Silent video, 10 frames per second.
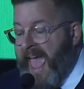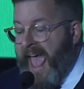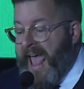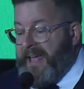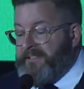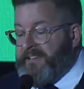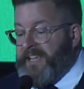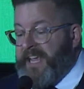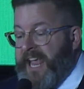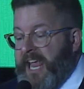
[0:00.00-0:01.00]

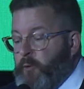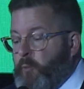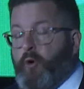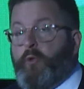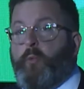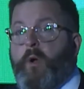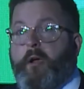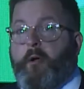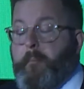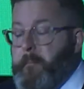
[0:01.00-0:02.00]
And in a world where